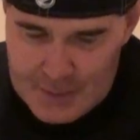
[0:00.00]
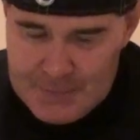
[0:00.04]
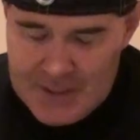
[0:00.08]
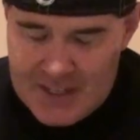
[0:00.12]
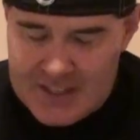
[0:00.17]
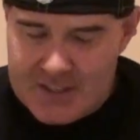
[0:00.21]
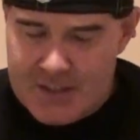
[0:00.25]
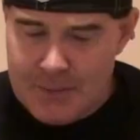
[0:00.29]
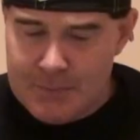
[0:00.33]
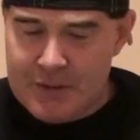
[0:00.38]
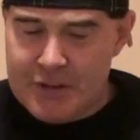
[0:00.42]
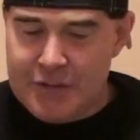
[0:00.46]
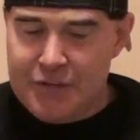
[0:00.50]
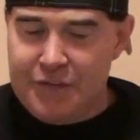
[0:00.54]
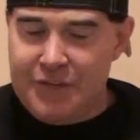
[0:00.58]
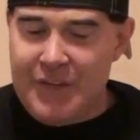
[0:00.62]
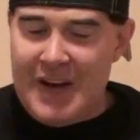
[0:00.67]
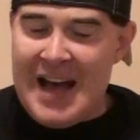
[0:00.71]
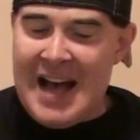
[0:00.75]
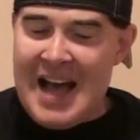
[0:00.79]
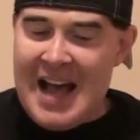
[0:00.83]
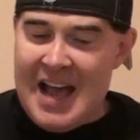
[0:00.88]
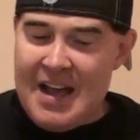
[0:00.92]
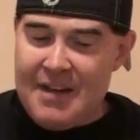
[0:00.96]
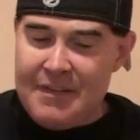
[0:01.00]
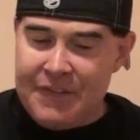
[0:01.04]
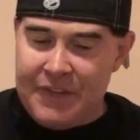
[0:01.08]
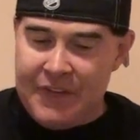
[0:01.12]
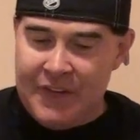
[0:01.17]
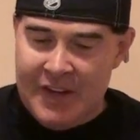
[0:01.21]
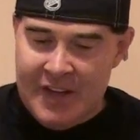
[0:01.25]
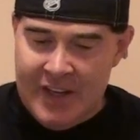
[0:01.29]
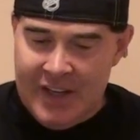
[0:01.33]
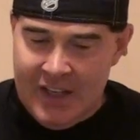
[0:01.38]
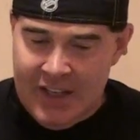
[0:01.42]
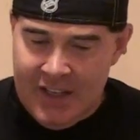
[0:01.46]
Pick number five.
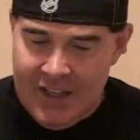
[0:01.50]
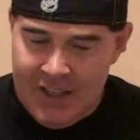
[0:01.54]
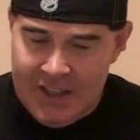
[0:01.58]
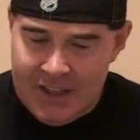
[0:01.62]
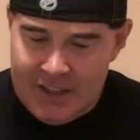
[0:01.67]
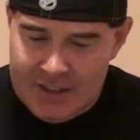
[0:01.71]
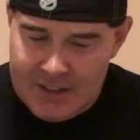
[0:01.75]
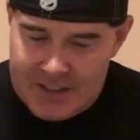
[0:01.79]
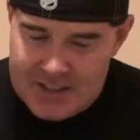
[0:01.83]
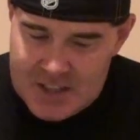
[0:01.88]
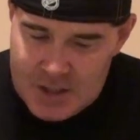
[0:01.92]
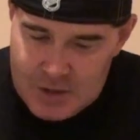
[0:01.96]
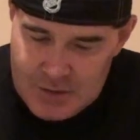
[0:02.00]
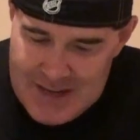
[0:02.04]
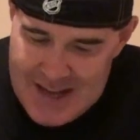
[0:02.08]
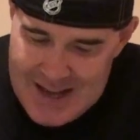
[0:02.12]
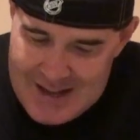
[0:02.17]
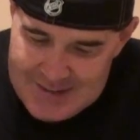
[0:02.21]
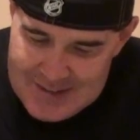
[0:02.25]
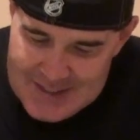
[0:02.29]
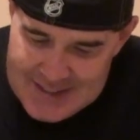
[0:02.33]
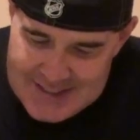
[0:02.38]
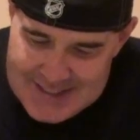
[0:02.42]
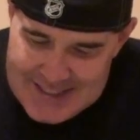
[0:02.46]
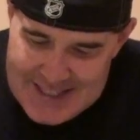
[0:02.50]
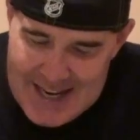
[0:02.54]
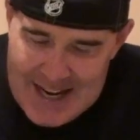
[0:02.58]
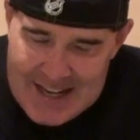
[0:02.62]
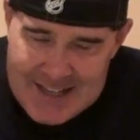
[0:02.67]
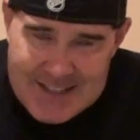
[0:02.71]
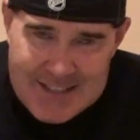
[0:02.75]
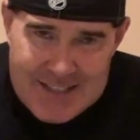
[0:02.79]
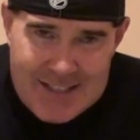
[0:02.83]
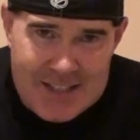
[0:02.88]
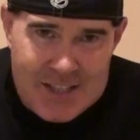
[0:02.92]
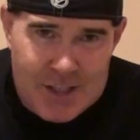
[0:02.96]
Let's go down to
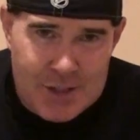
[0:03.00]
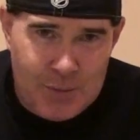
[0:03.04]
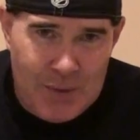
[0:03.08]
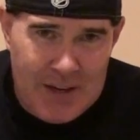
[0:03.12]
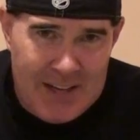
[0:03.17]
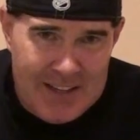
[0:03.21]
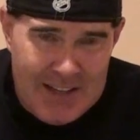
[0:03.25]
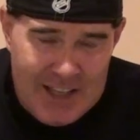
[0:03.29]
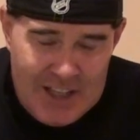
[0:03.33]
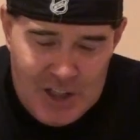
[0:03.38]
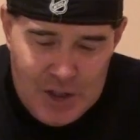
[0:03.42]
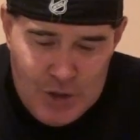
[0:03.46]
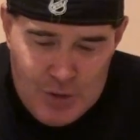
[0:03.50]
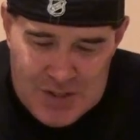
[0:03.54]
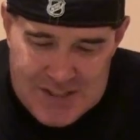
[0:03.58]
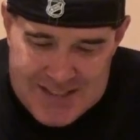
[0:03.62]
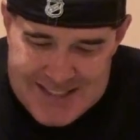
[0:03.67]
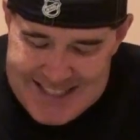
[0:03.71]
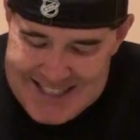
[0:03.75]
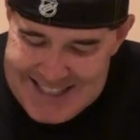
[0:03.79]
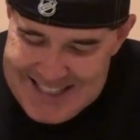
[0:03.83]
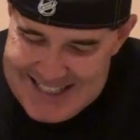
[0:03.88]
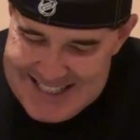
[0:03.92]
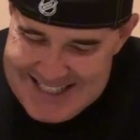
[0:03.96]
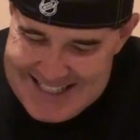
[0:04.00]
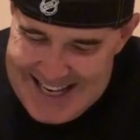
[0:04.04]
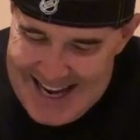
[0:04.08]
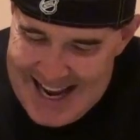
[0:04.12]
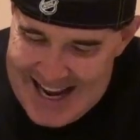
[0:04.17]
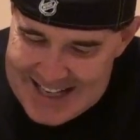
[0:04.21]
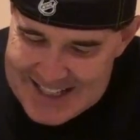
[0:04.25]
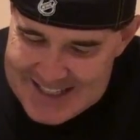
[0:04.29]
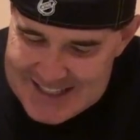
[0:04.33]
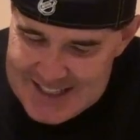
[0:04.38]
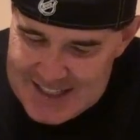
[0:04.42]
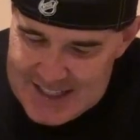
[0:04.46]
Texas, where the Houston
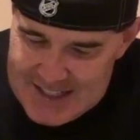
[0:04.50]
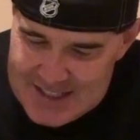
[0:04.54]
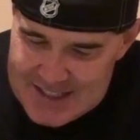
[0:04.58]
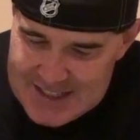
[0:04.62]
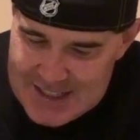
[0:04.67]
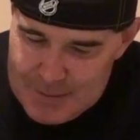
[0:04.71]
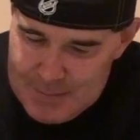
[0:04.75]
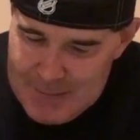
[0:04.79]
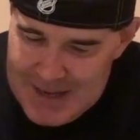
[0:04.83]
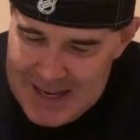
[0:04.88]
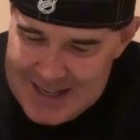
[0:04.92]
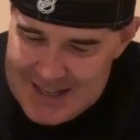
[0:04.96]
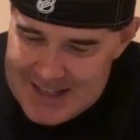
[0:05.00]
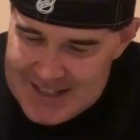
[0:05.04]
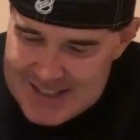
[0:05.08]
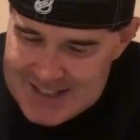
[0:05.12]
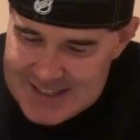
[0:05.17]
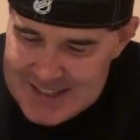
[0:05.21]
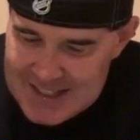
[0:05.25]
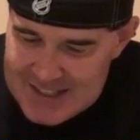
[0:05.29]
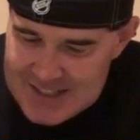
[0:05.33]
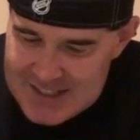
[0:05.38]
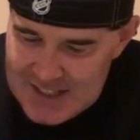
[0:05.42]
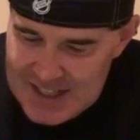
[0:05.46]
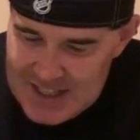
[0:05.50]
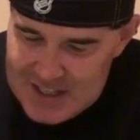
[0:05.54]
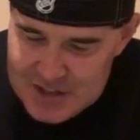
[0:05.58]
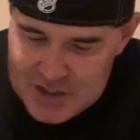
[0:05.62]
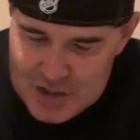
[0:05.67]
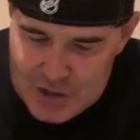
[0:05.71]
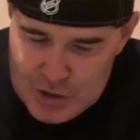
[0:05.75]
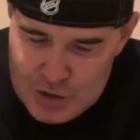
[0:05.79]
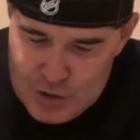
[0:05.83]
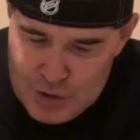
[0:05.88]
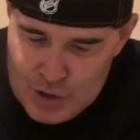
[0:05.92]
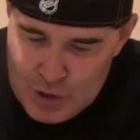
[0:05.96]
Texans are minus six
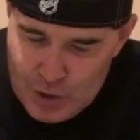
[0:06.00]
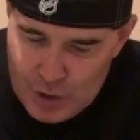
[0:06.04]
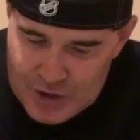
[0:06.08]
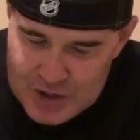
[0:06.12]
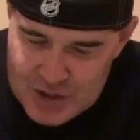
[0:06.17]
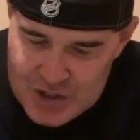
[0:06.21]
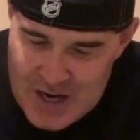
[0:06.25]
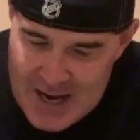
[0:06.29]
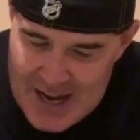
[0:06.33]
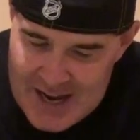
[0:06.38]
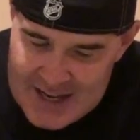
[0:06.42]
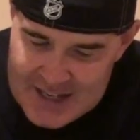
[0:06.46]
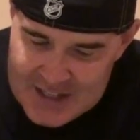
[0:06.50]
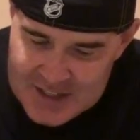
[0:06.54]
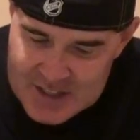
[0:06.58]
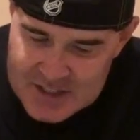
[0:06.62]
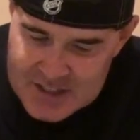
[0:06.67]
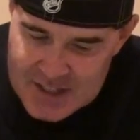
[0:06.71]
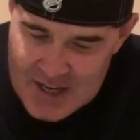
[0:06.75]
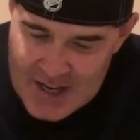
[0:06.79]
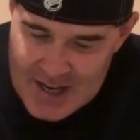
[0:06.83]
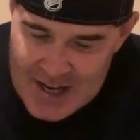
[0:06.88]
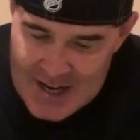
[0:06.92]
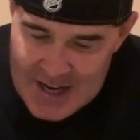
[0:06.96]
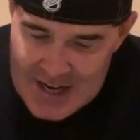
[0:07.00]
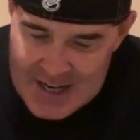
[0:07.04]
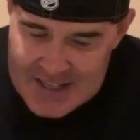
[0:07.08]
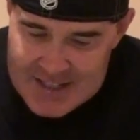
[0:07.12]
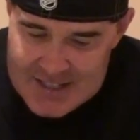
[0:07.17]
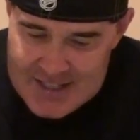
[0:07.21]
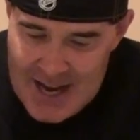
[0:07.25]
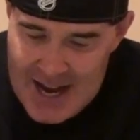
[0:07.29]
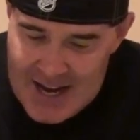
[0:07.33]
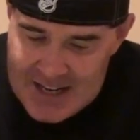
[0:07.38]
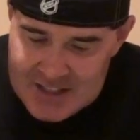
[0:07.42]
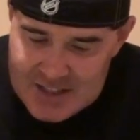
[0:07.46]
against the New York Giants.
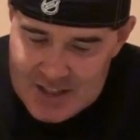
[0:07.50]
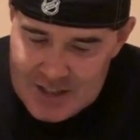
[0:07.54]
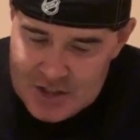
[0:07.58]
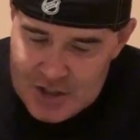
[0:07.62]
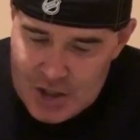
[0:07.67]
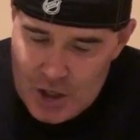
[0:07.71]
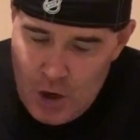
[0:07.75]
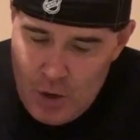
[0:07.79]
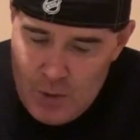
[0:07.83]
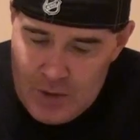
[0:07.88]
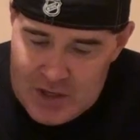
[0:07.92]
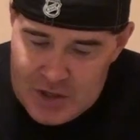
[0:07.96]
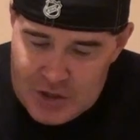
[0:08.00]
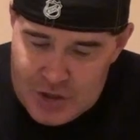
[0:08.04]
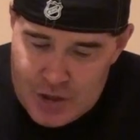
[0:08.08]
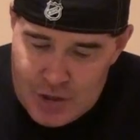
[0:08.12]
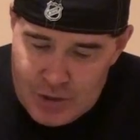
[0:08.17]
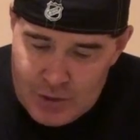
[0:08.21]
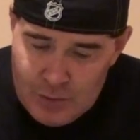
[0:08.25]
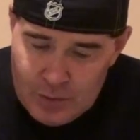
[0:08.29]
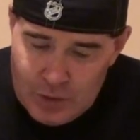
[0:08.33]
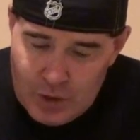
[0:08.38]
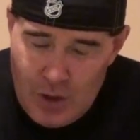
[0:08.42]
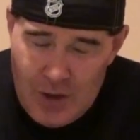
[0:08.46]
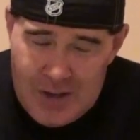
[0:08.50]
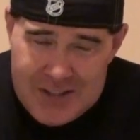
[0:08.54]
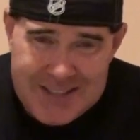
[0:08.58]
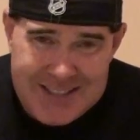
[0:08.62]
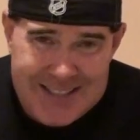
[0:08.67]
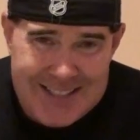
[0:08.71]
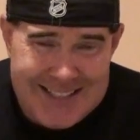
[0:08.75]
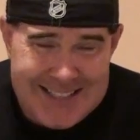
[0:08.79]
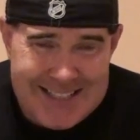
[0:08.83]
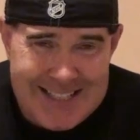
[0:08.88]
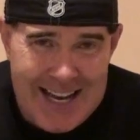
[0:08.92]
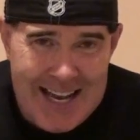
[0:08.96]
Texans 0 2, lost
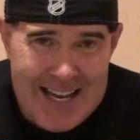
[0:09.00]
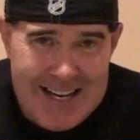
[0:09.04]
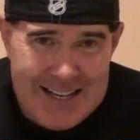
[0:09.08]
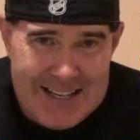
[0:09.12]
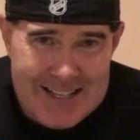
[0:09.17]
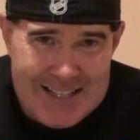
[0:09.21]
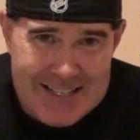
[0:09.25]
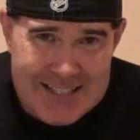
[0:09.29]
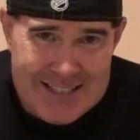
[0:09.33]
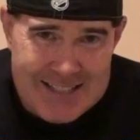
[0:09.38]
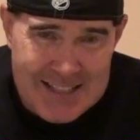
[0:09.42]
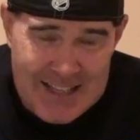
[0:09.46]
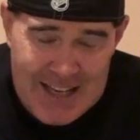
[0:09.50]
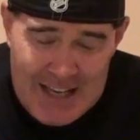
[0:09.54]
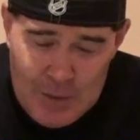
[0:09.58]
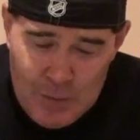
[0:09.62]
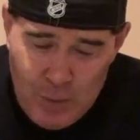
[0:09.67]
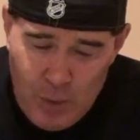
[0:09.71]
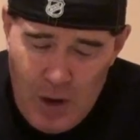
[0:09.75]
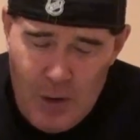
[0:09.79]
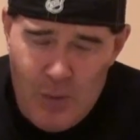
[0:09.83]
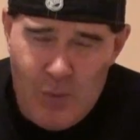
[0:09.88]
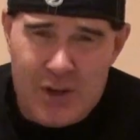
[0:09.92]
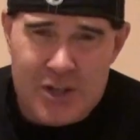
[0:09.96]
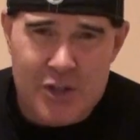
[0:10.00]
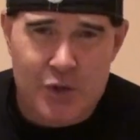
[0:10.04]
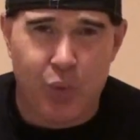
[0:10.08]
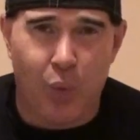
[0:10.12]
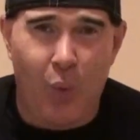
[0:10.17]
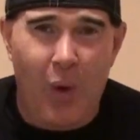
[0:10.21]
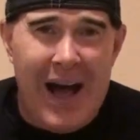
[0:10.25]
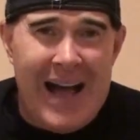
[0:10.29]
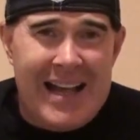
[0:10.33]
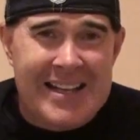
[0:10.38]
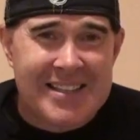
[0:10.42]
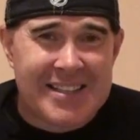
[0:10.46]
to Tennessee. What was
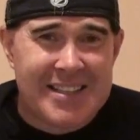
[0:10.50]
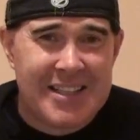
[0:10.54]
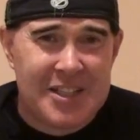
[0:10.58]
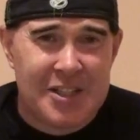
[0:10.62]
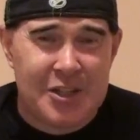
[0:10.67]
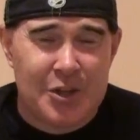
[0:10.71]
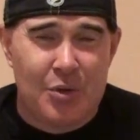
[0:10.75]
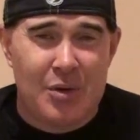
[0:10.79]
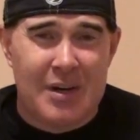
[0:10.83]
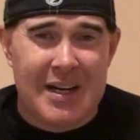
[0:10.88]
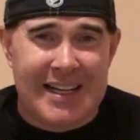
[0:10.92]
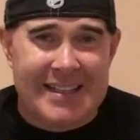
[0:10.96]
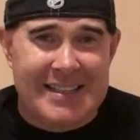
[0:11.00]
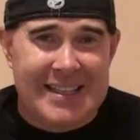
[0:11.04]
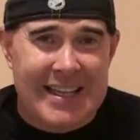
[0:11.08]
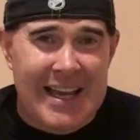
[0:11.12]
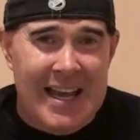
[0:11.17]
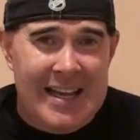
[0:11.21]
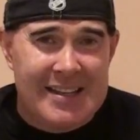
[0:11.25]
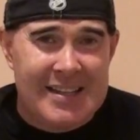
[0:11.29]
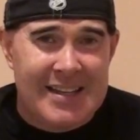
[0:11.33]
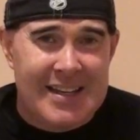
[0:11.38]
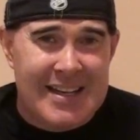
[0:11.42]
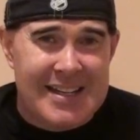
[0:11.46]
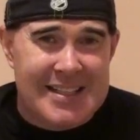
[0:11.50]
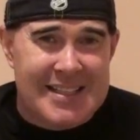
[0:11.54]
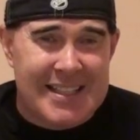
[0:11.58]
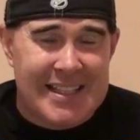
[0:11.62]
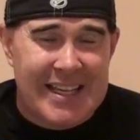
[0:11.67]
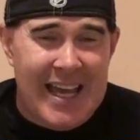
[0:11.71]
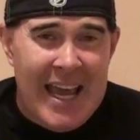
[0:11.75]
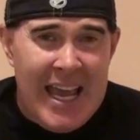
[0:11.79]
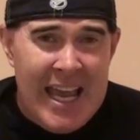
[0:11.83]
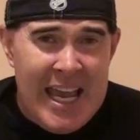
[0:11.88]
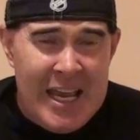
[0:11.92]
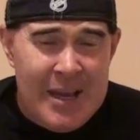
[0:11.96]
Watson doing at the end of this
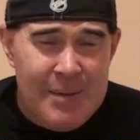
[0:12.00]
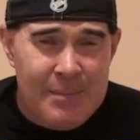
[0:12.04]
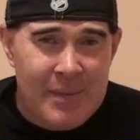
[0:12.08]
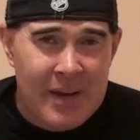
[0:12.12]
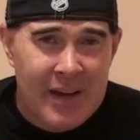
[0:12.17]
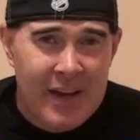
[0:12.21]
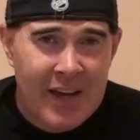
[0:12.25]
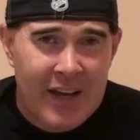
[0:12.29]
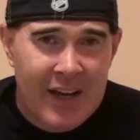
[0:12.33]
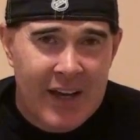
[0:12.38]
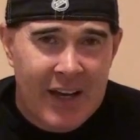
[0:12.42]
game?